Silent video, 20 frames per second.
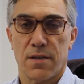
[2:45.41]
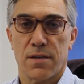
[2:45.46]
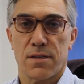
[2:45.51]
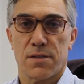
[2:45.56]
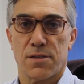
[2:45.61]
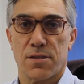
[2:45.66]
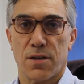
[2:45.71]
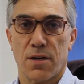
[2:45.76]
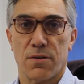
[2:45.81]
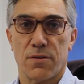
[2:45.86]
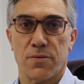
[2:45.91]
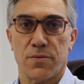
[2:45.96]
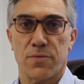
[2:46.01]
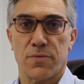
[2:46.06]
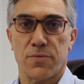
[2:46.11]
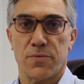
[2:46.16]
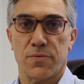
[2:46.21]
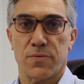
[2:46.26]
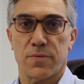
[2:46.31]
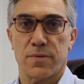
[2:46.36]

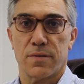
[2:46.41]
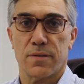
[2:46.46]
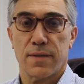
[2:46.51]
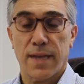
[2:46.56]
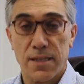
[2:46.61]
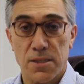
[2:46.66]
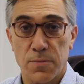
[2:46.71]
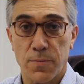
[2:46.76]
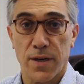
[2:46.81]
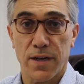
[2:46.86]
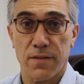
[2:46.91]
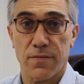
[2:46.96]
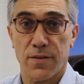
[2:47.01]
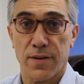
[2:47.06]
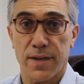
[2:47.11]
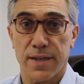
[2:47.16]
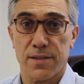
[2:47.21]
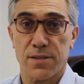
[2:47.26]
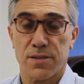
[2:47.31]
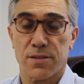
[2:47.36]
So that's my
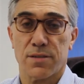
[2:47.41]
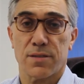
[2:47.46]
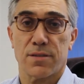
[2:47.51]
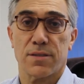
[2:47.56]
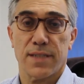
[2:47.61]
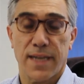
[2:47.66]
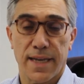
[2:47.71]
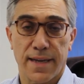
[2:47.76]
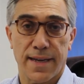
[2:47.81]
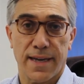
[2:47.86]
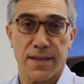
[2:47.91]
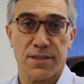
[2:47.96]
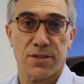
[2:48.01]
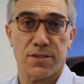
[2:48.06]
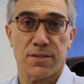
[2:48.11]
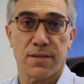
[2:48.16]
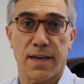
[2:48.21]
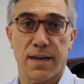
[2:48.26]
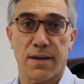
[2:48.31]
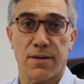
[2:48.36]
advice. Take
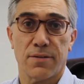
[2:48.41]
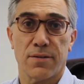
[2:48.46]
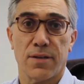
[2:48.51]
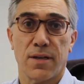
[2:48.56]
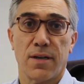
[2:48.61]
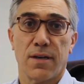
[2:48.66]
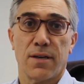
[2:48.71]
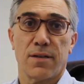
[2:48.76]
action now.